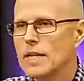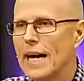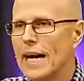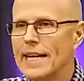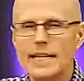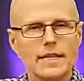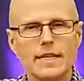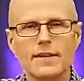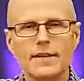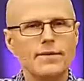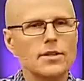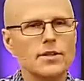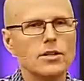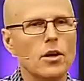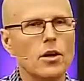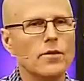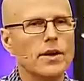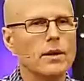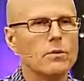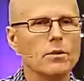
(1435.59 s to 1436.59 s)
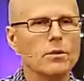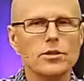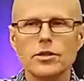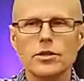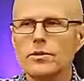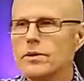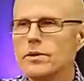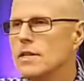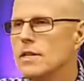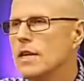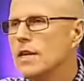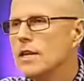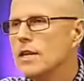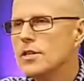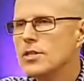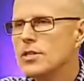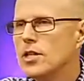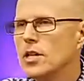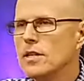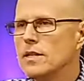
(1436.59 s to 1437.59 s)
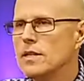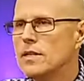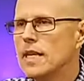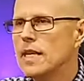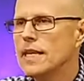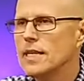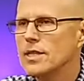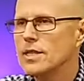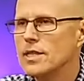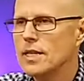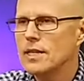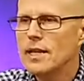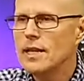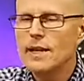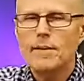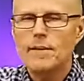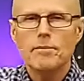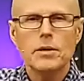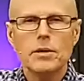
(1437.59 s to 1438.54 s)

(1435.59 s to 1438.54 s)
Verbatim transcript: I didn't even know they were doing certain things that,